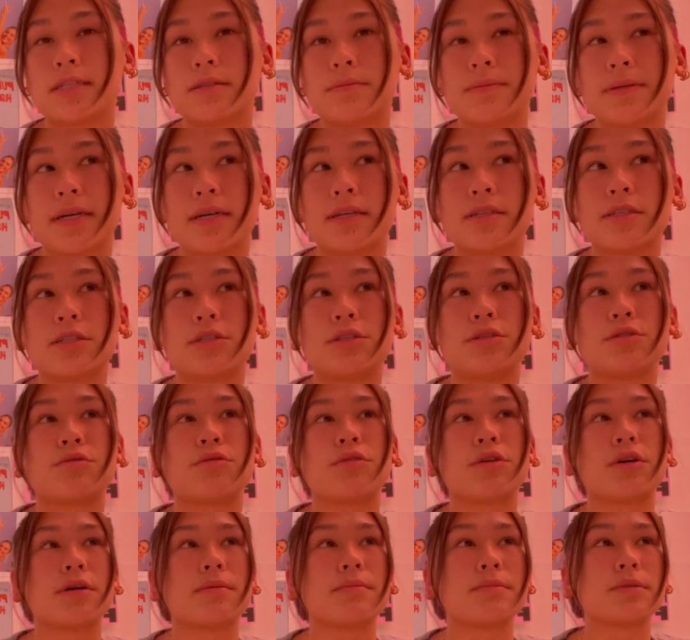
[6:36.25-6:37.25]
has
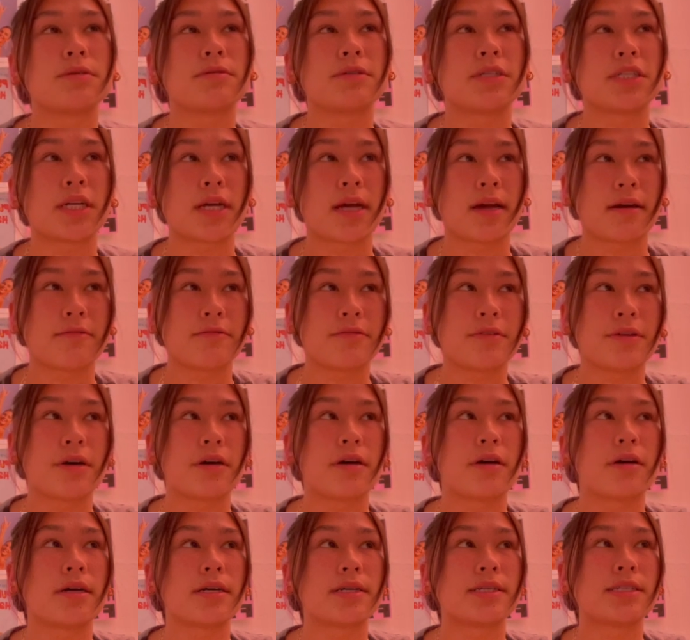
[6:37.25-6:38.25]
dorms, which I have
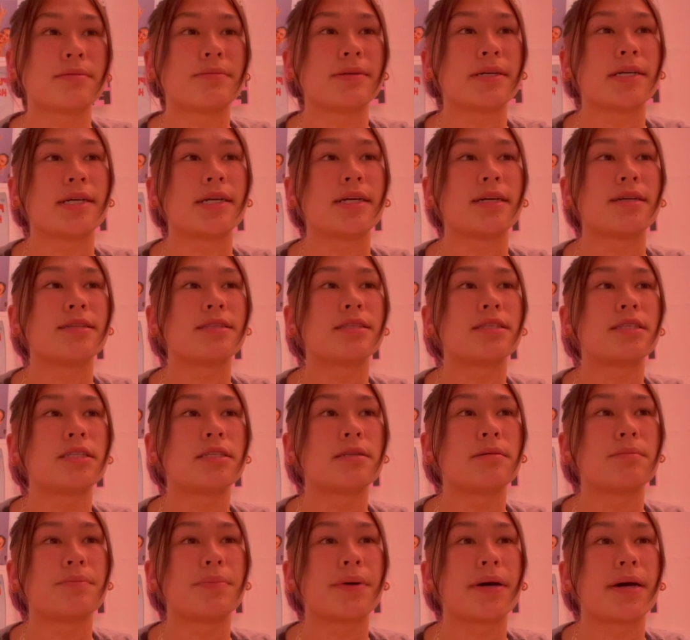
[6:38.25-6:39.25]
not experienced,
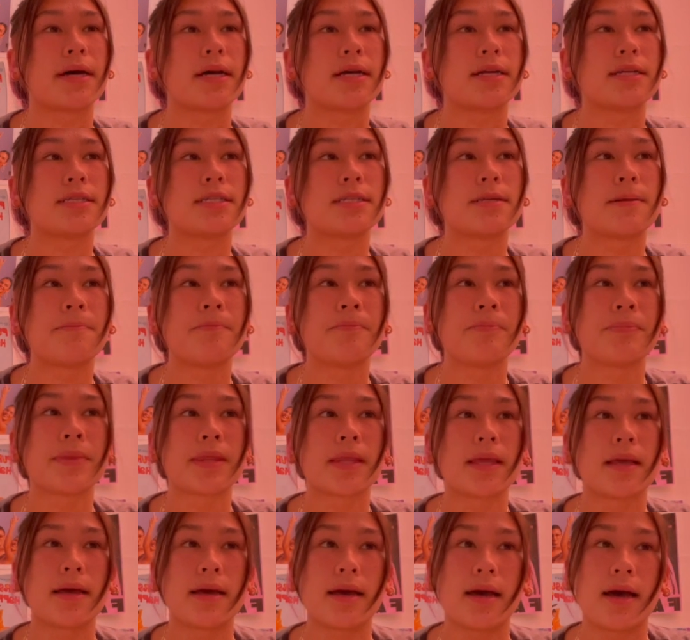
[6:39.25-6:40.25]
but
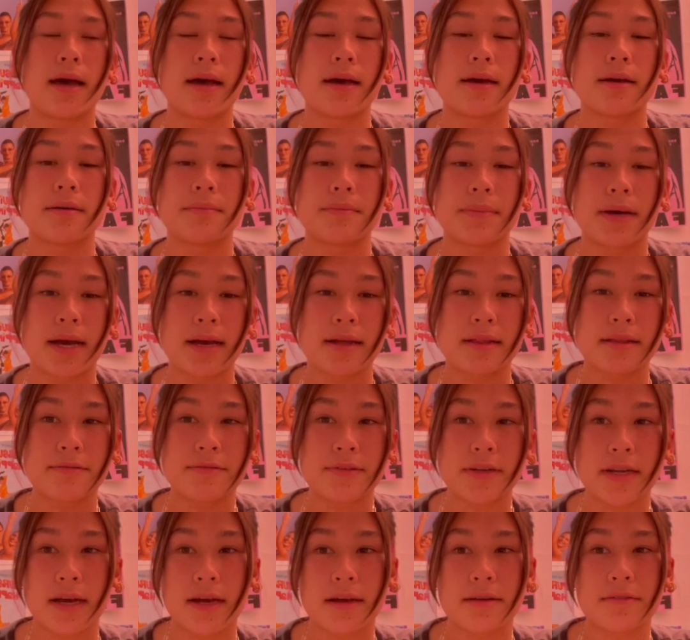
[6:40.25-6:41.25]
I live in
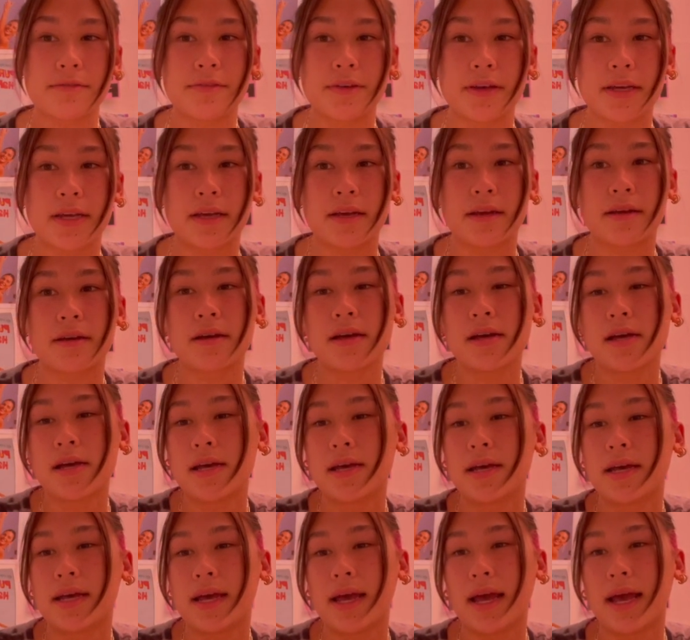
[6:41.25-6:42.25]
IV
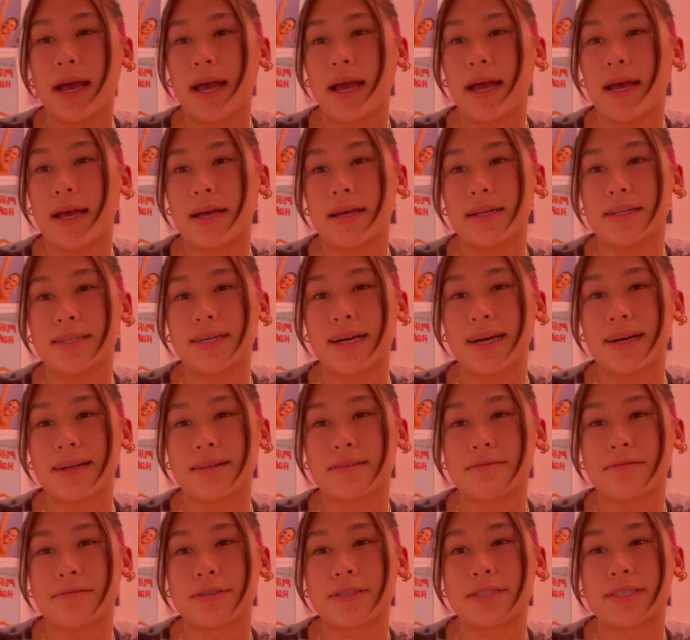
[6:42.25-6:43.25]
and I
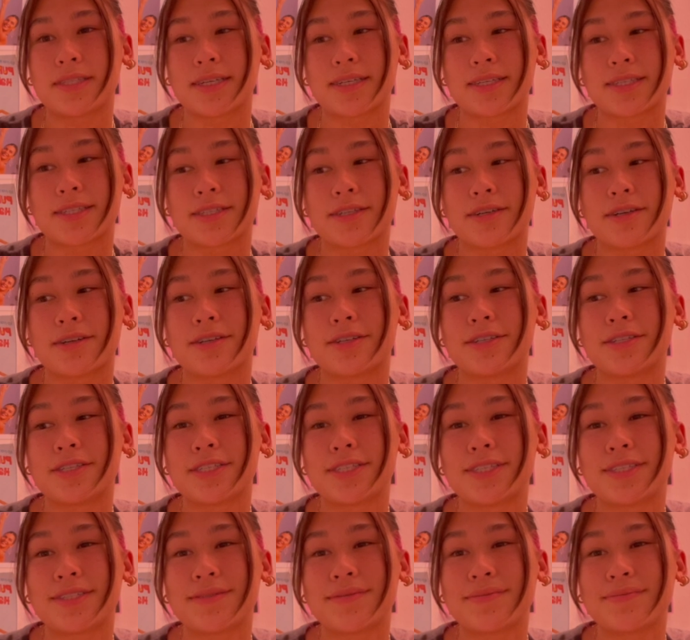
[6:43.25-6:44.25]
live with 6
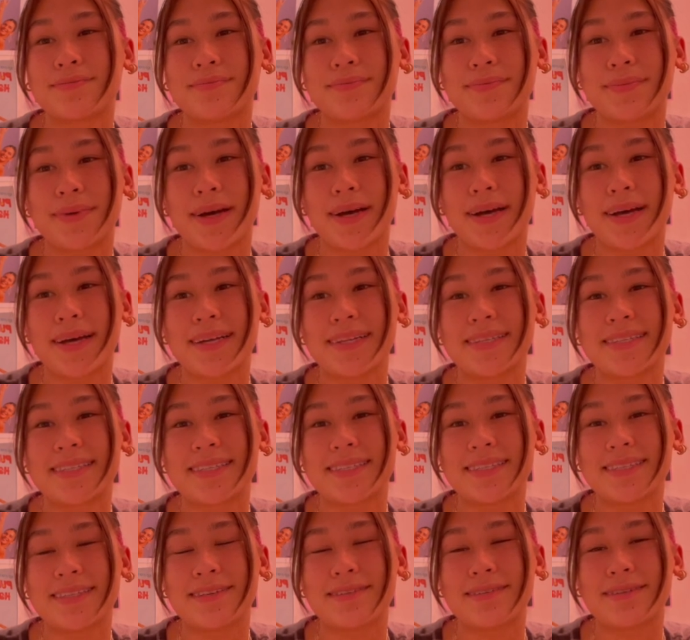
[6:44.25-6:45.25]
girls, but
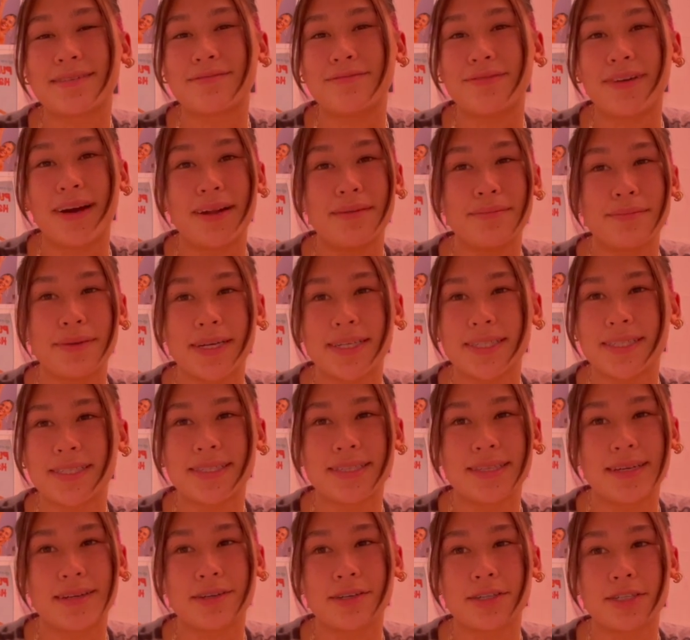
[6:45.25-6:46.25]
you can find places
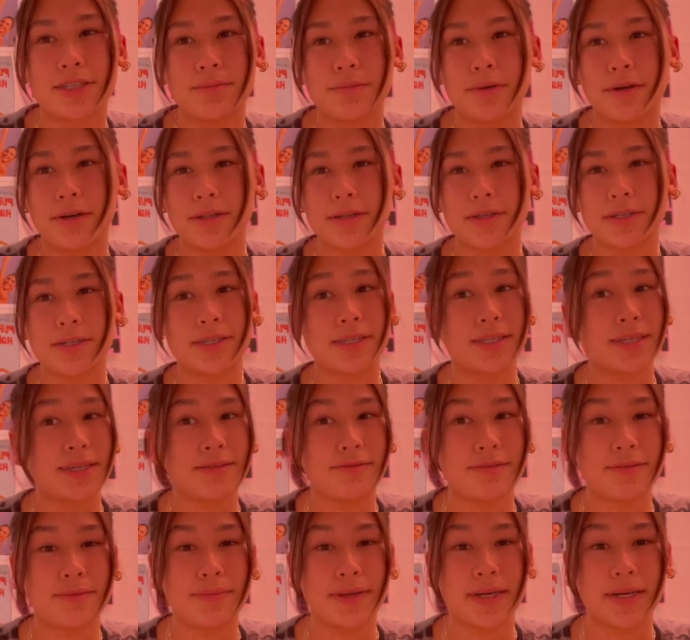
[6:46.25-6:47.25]
that are smaller or
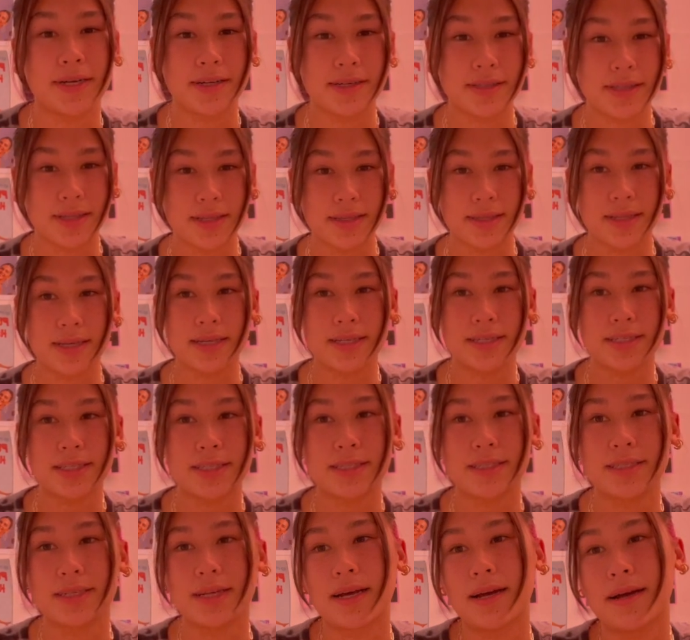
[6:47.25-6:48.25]
even bigger than
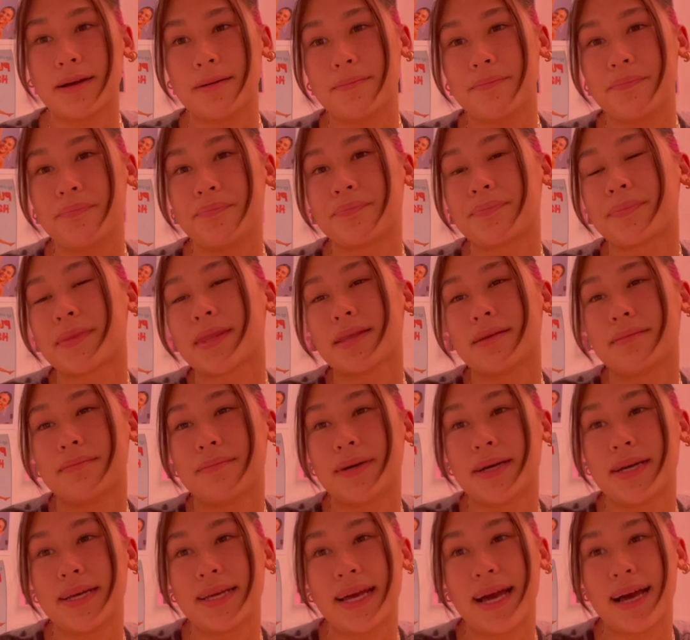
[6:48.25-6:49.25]
this.
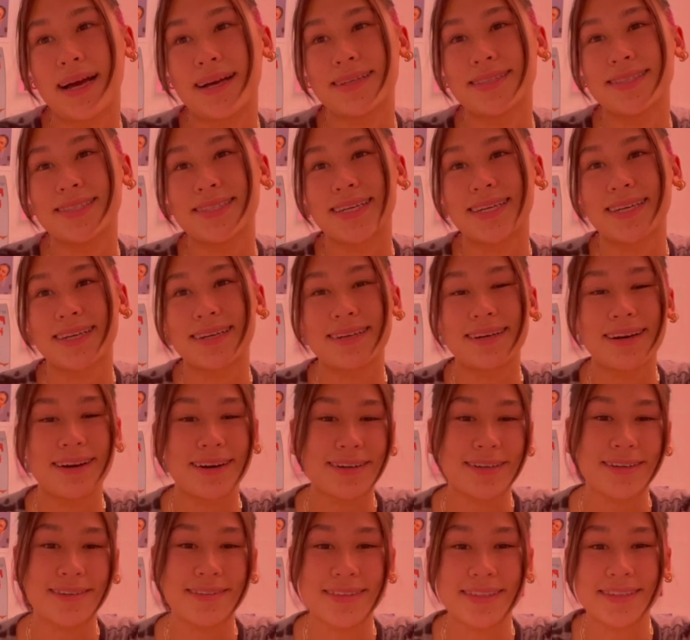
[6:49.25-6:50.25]
But yeah, it's like our
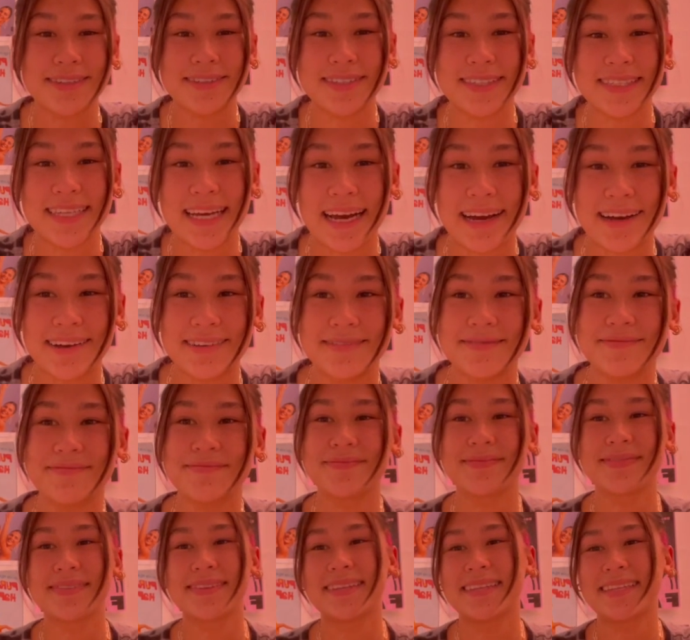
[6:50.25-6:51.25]
own little town.
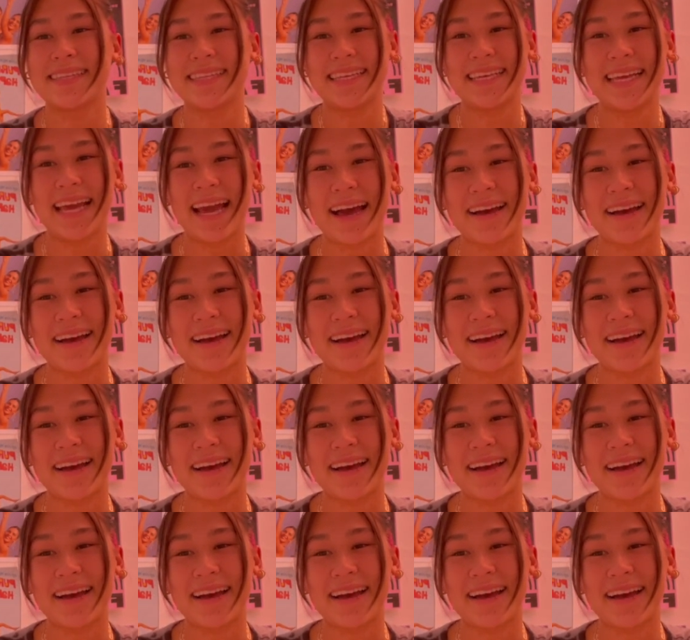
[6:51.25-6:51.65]
Yeah.